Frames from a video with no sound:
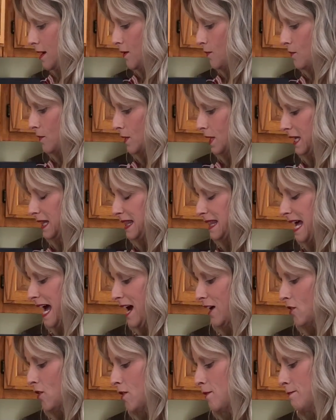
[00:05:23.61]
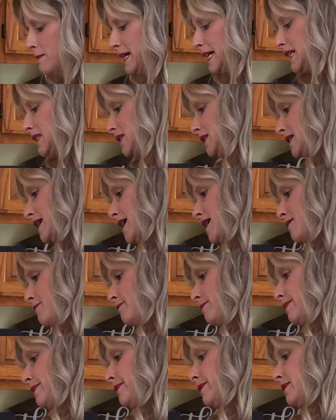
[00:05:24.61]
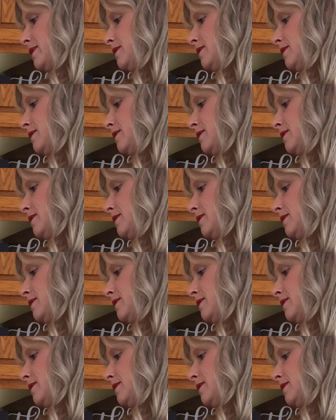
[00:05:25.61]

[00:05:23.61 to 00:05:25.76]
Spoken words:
And we'll get that all mixed up.